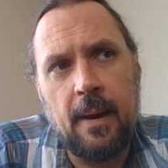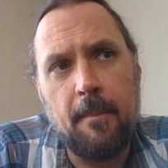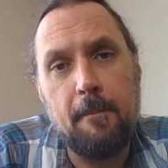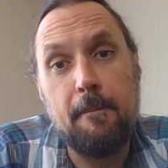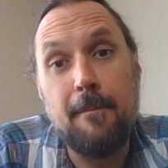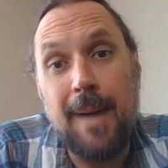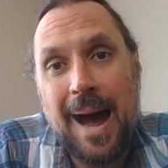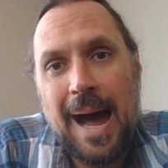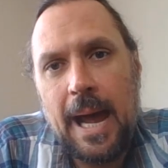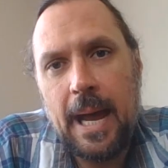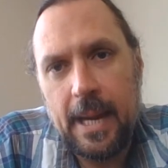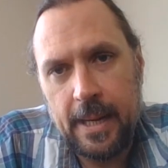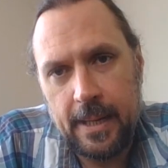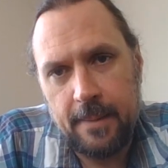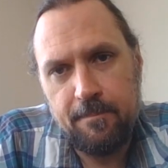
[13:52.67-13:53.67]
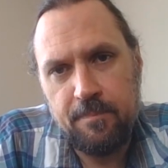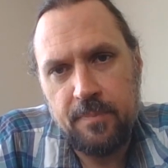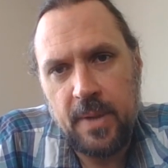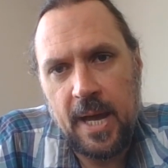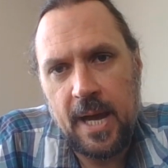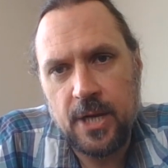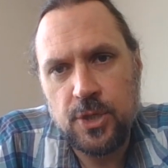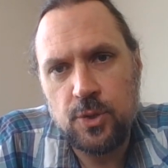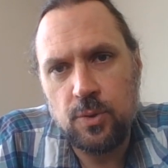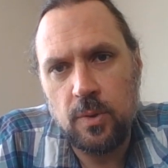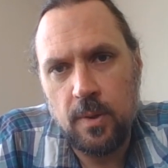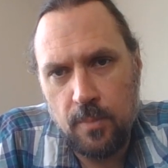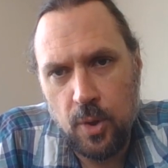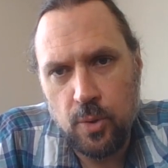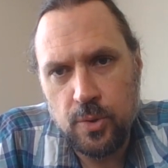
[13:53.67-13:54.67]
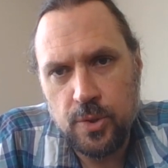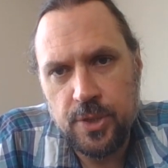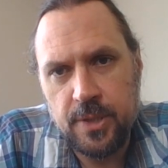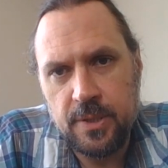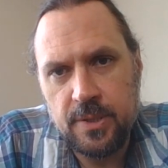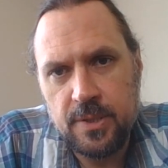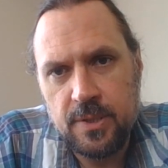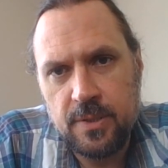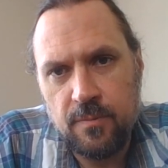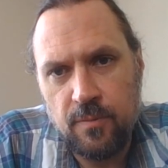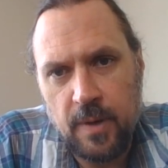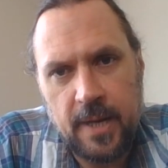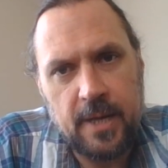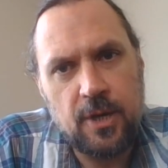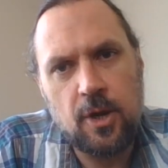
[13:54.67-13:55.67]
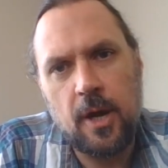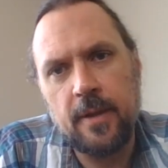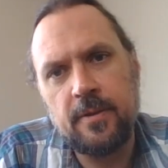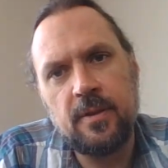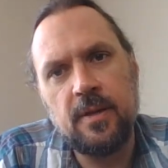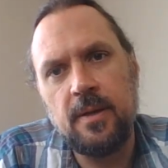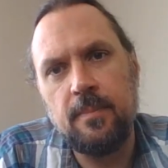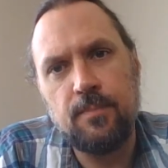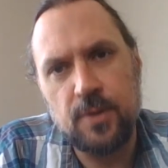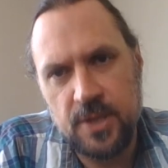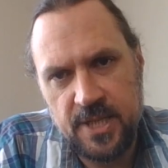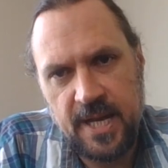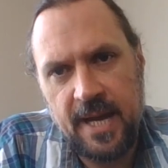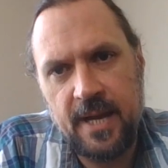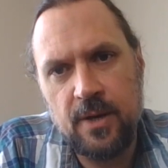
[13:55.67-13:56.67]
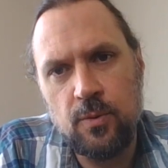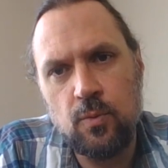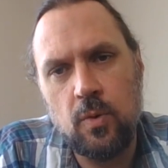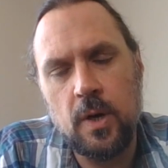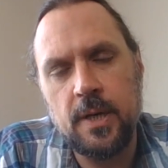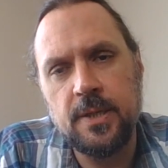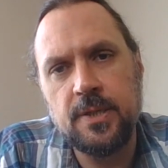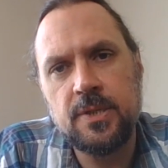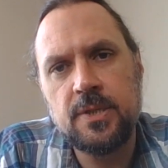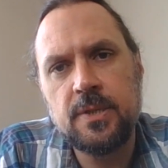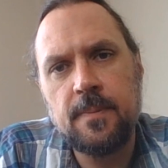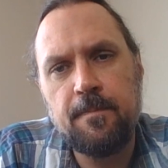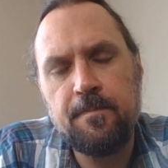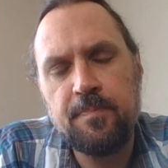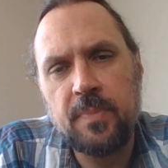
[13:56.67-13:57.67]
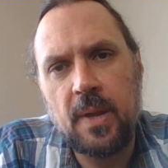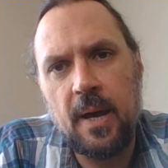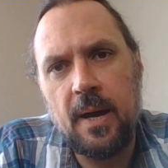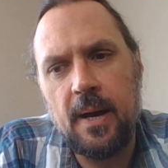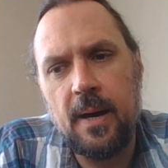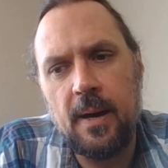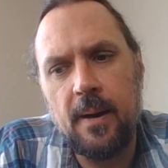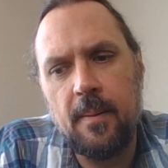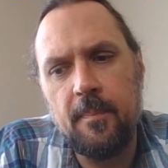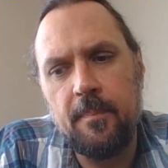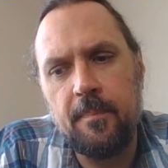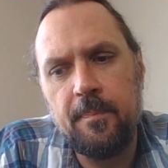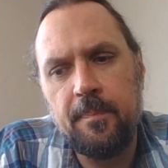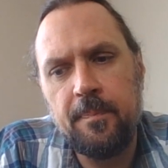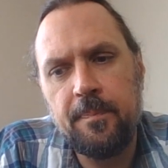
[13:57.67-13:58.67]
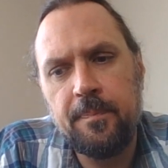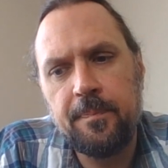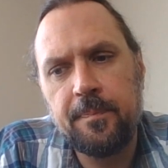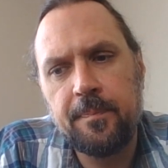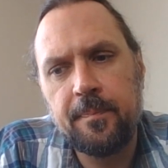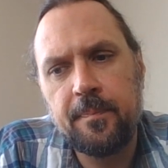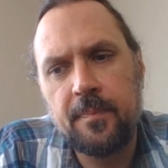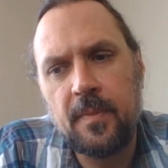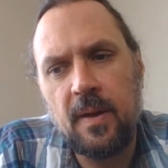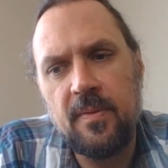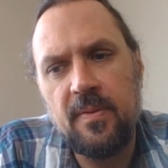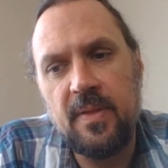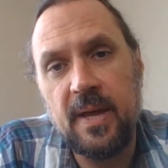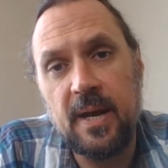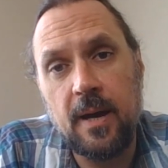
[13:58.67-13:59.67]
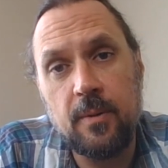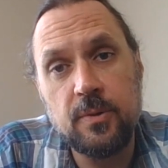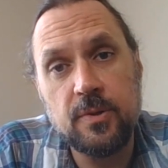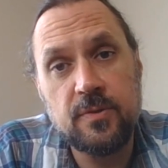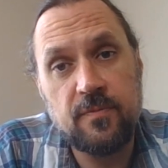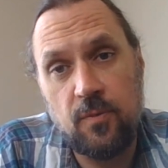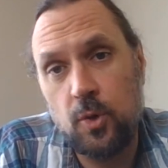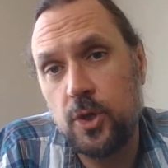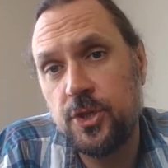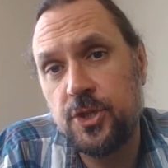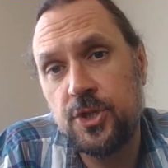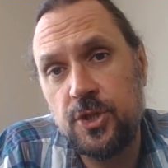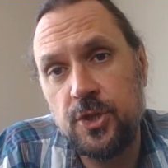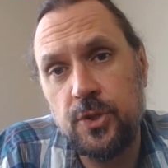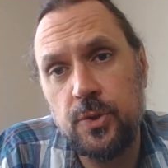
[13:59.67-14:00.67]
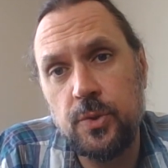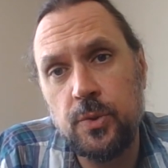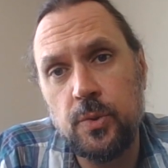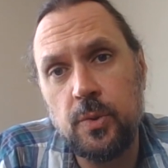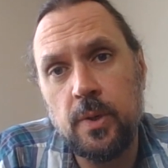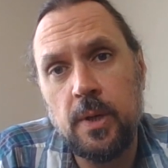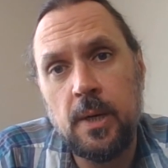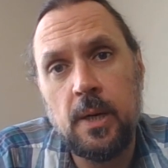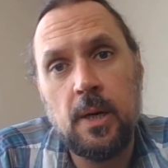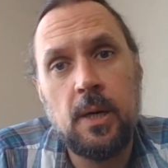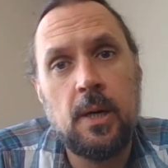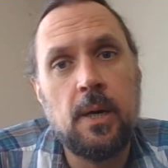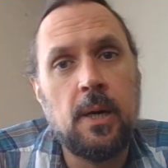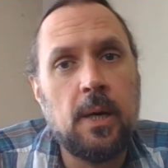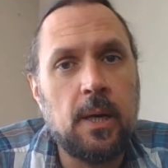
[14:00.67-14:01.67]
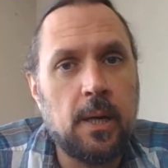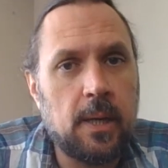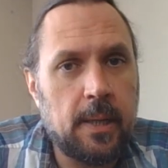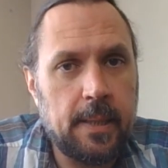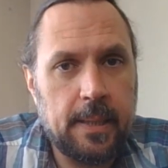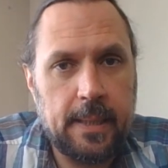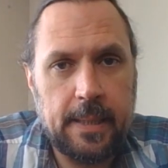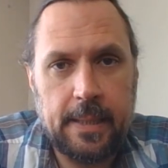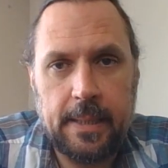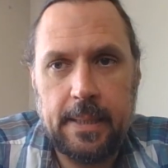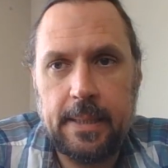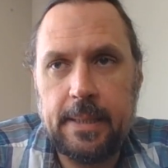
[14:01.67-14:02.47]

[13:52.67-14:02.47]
my actual emotions, right? Not the pretend ones that I was forced to, I